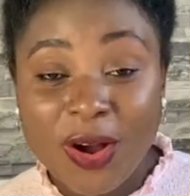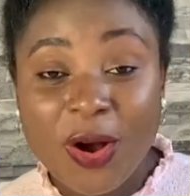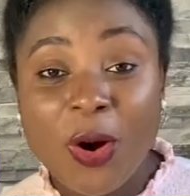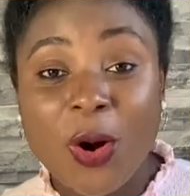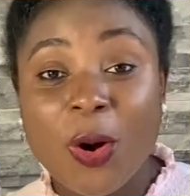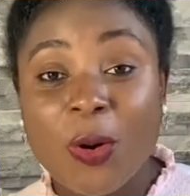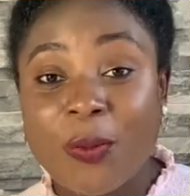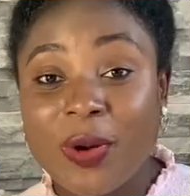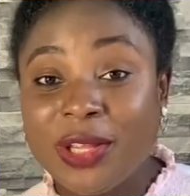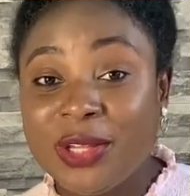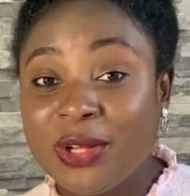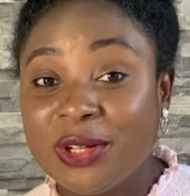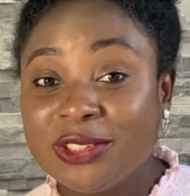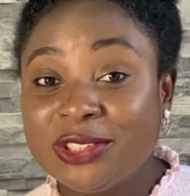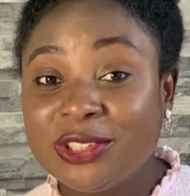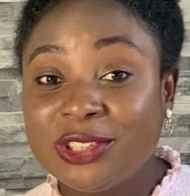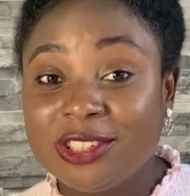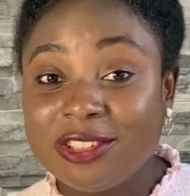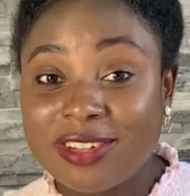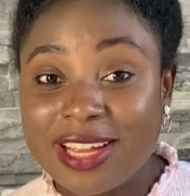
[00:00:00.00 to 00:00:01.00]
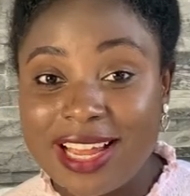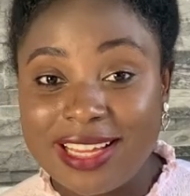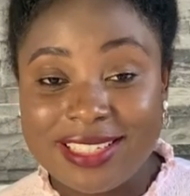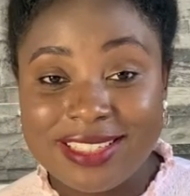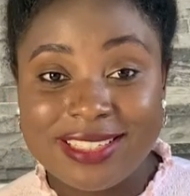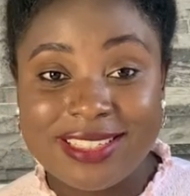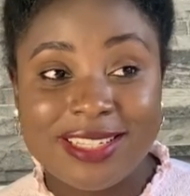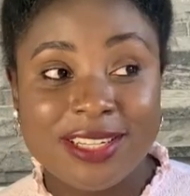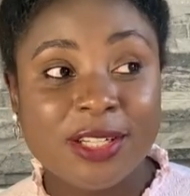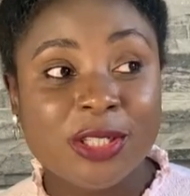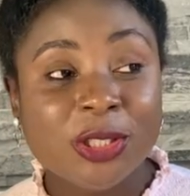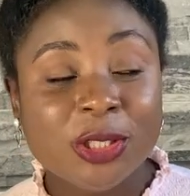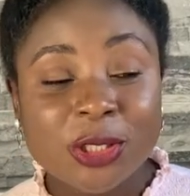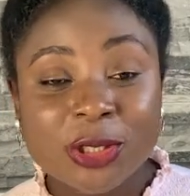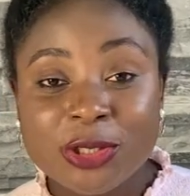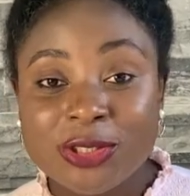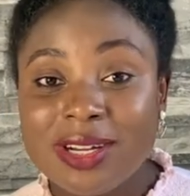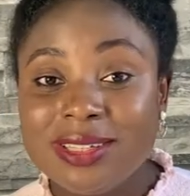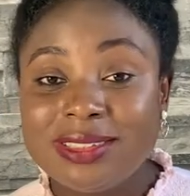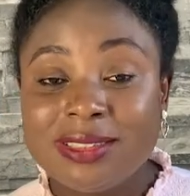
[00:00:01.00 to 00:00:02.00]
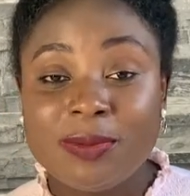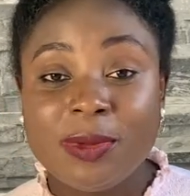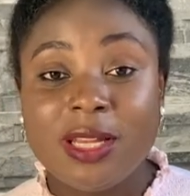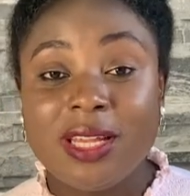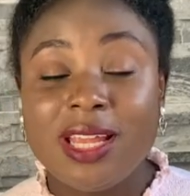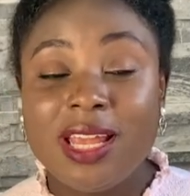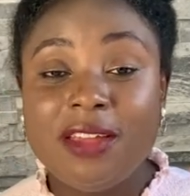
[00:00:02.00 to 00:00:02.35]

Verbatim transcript: or when you're stressed. Trust me,